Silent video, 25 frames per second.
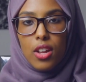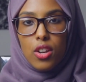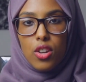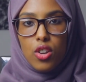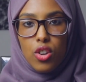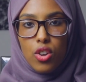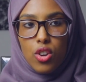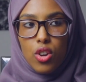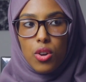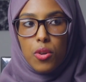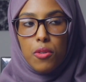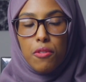
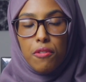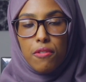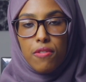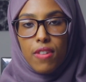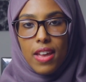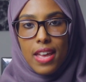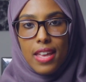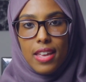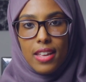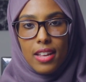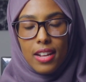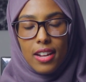Know
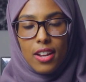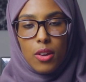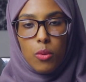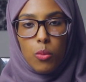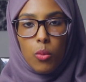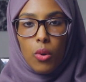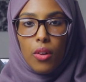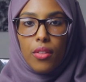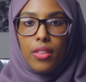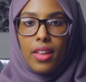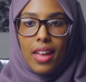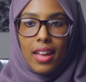vaguely
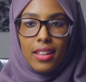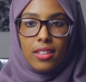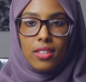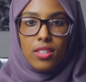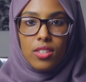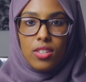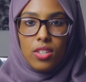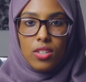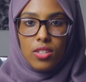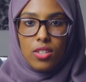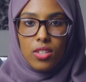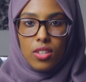what the
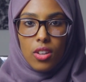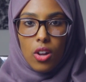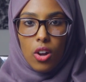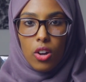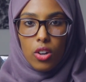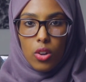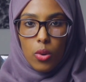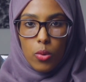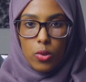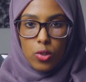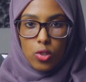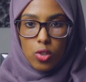answers are
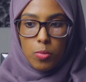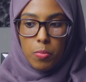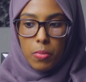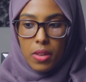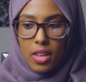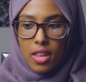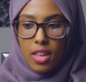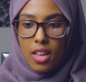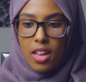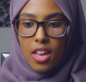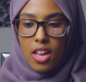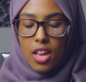going to
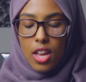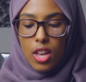be.